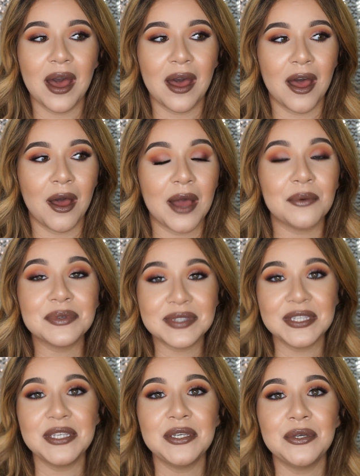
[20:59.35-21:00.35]
I will
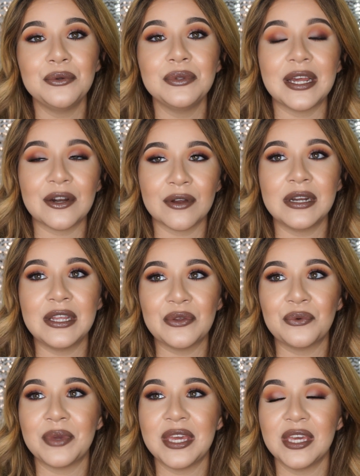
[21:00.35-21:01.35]
see you later on in the
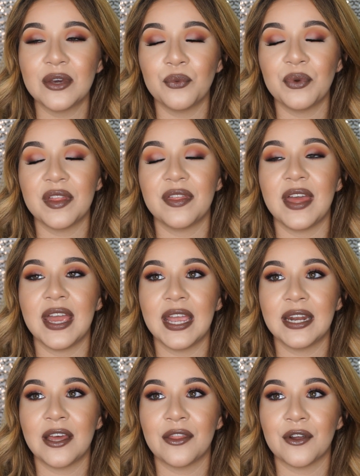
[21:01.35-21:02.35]
week with
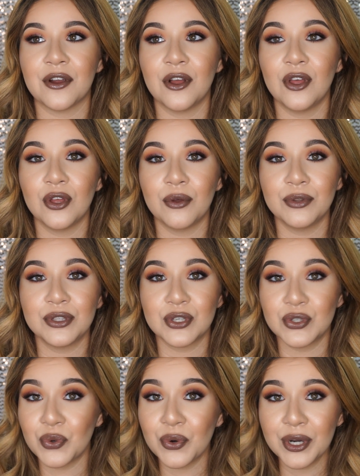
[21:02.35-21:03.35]
another
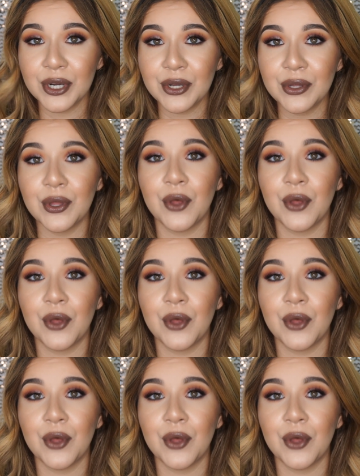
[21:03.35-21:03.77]
tutorial.